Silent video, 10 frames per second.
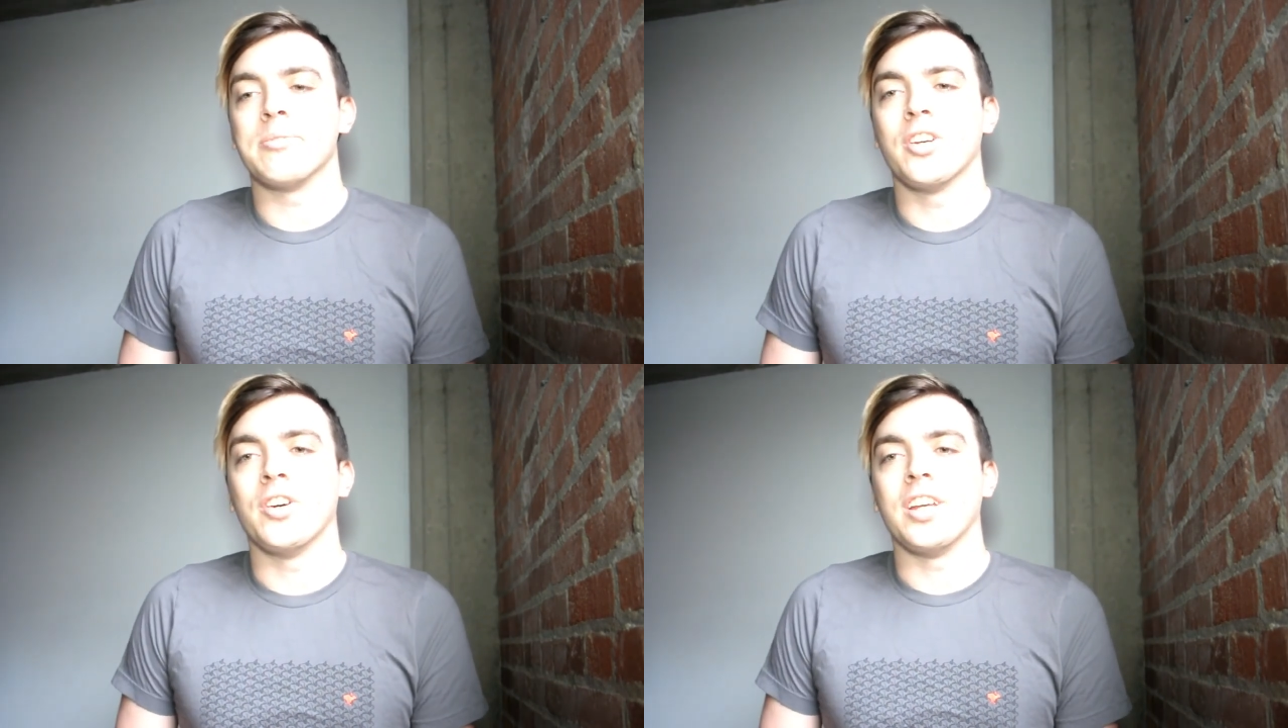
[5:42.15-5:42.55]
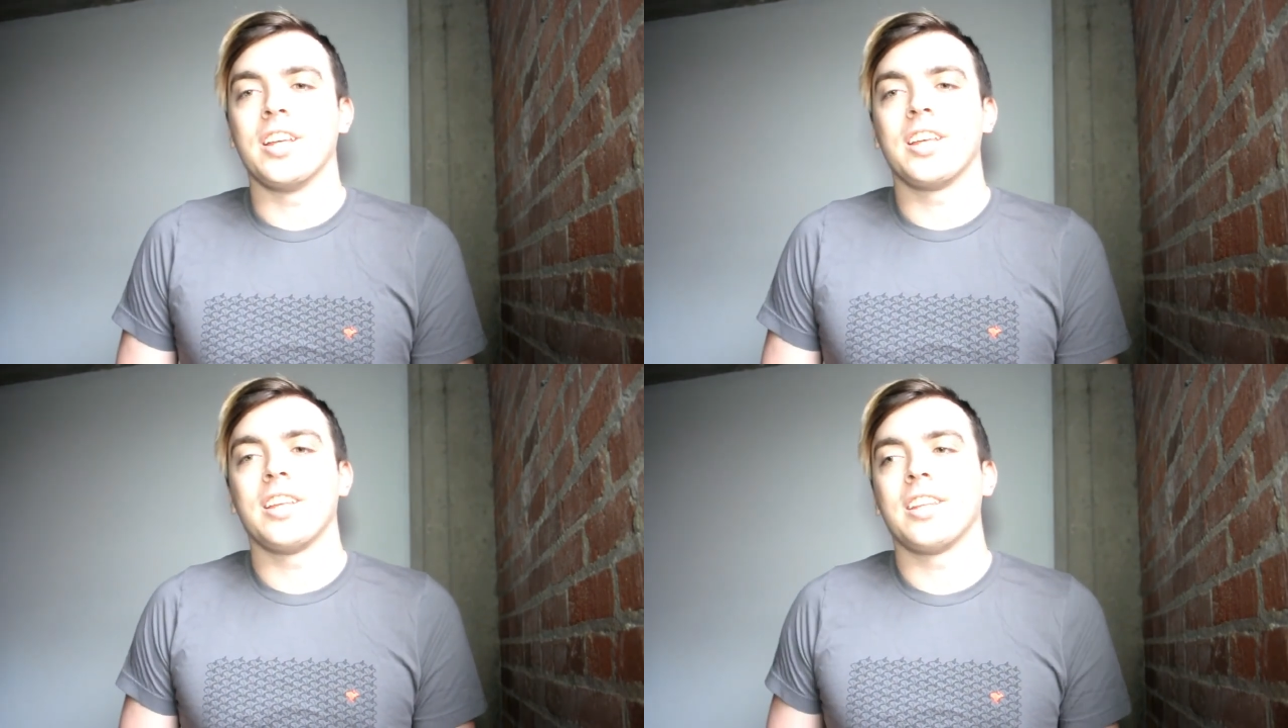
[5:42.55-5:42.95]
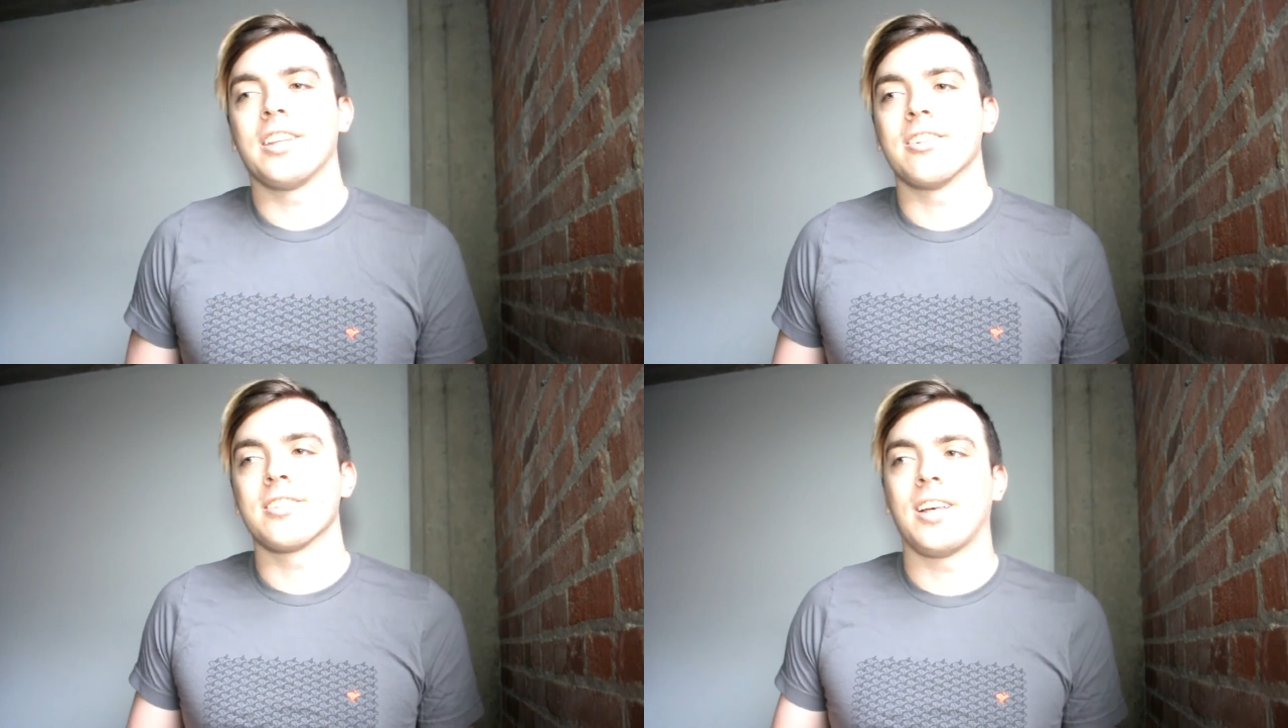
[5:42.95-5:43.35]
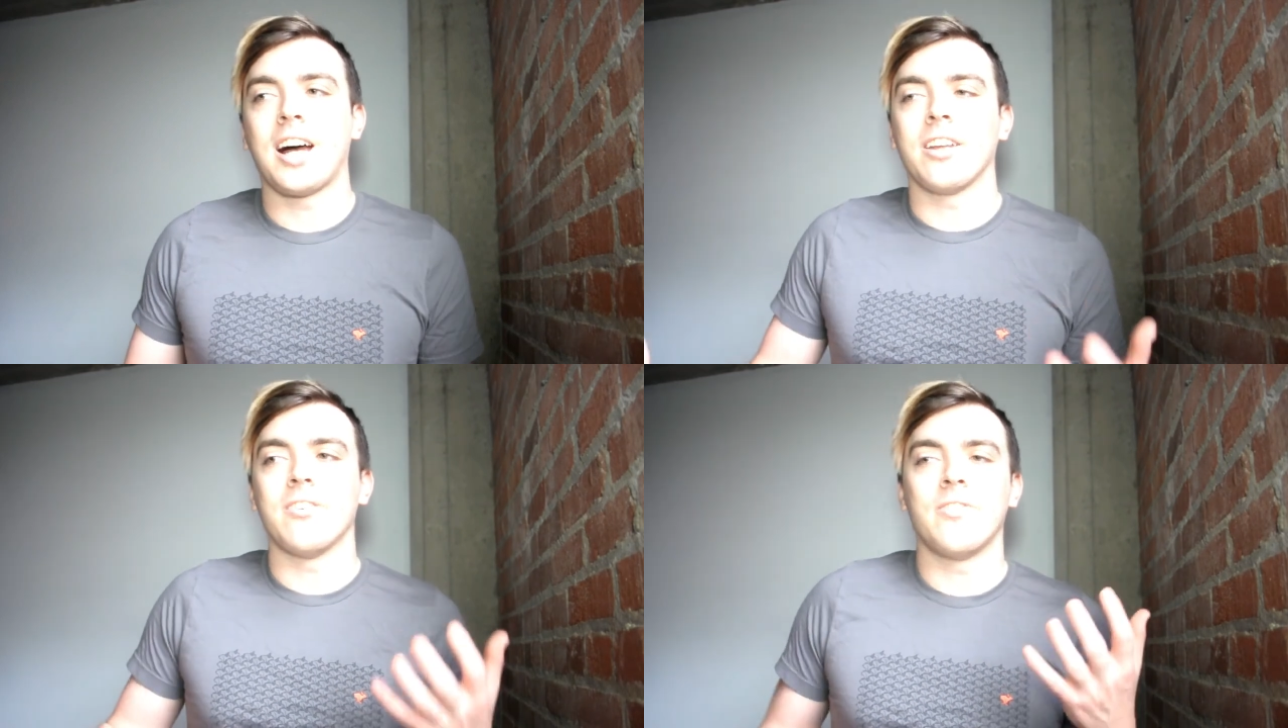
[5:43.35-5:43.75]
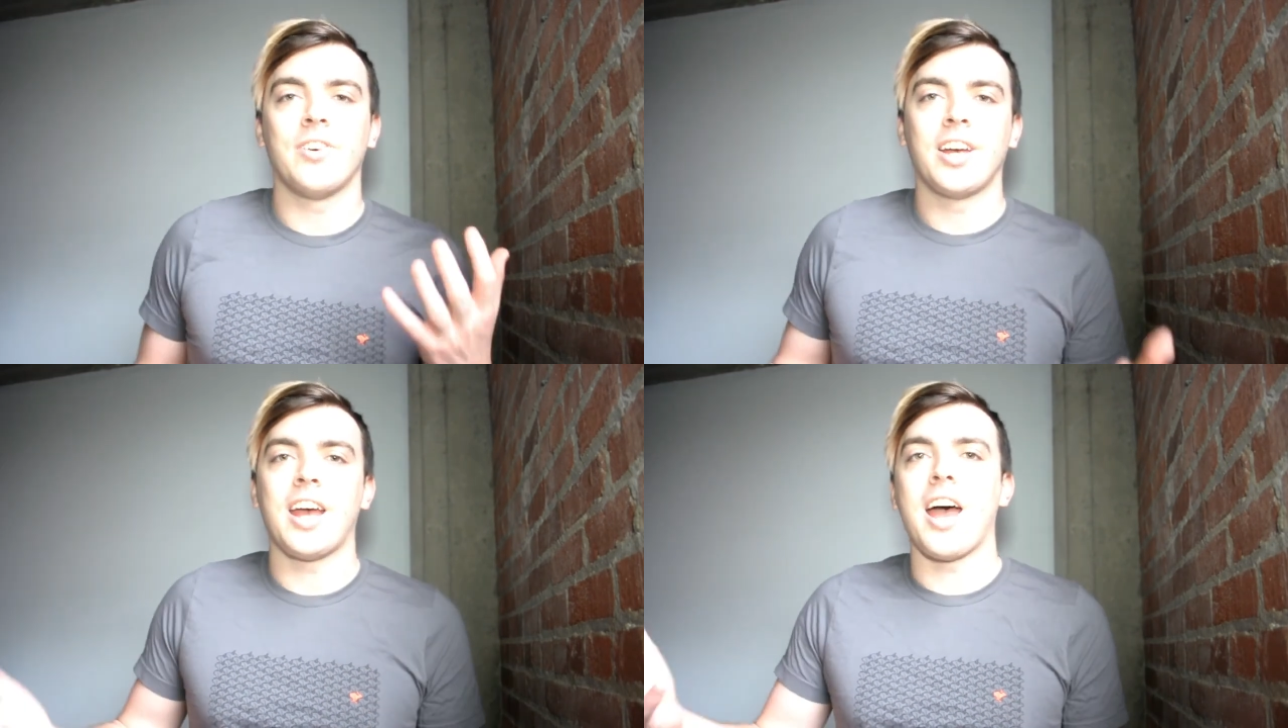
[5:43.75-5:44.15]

So there's a lot of